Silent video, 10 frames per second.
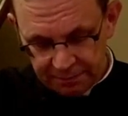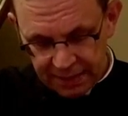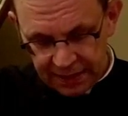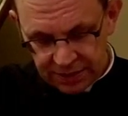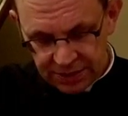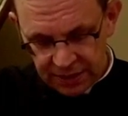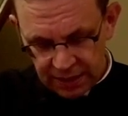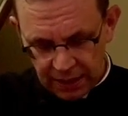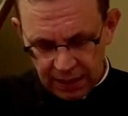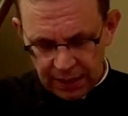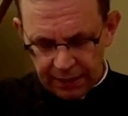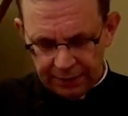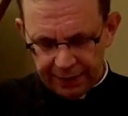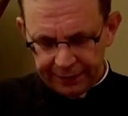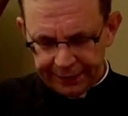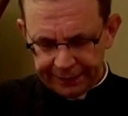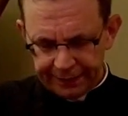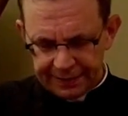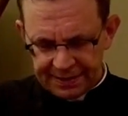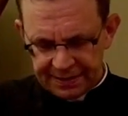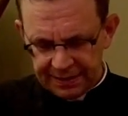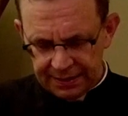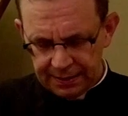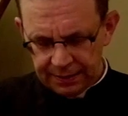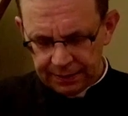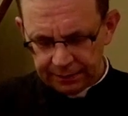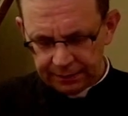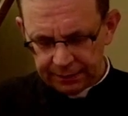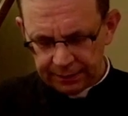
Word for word: means uh, sin